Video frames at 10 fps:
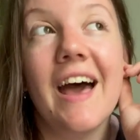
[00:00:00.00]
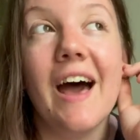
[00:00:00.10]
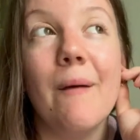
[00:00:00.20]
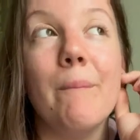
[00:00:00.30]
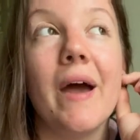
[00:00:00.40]

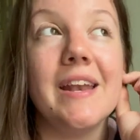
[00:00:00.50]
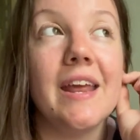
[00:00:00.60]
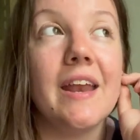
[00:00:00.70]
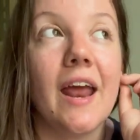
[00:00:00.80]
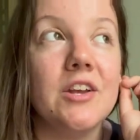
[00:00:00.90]
But I
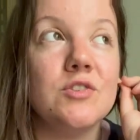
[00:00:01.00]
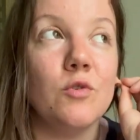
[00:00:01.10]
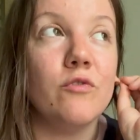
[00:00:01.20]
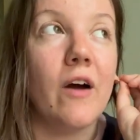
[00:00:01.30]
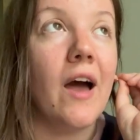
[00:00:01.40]
knit a shawl
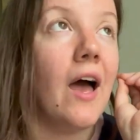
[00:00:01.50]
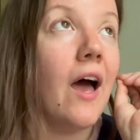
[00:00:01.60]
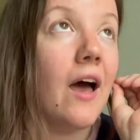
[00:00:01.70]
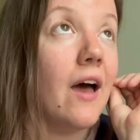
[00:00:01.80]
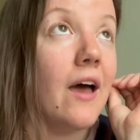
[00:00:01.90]
for
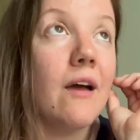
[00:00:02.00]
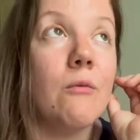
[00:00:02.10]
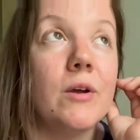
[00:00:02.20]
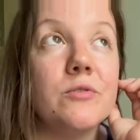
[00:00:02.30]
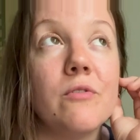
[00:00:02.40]
her,
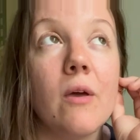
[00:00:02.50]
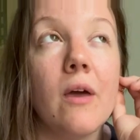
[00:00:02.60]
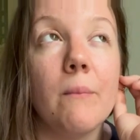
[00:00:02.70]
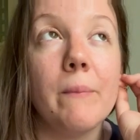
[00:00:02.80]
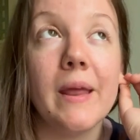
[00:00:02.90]
which was
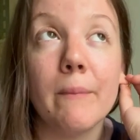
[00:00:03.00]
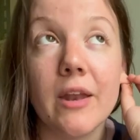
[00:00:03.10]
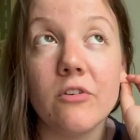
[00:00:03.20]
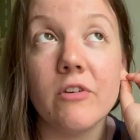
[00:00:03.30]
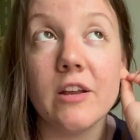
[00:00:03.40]
a bee
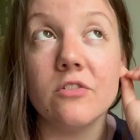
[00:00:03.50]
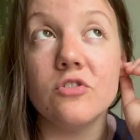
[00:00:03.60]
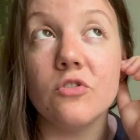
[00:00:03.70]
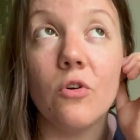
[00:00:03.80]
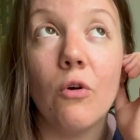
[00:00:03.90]
mandarin
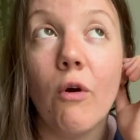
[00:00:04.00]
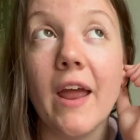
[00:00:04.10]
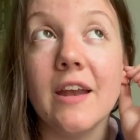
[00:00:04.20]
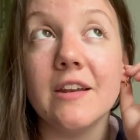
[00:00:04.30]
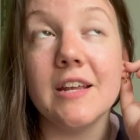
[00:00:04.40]
shawl
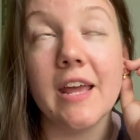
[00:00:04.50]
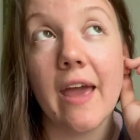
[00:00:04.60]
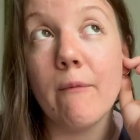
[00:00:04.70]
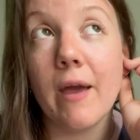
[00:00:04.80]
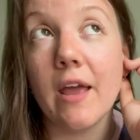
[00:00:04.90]
in a
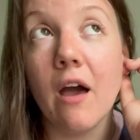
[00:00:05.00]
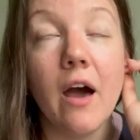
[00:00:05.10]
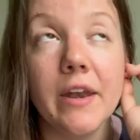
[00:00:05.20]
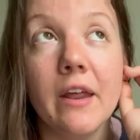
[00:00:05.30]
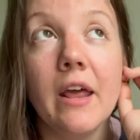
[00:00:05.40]
DK weight
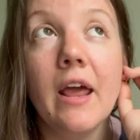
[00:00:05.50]
yarn.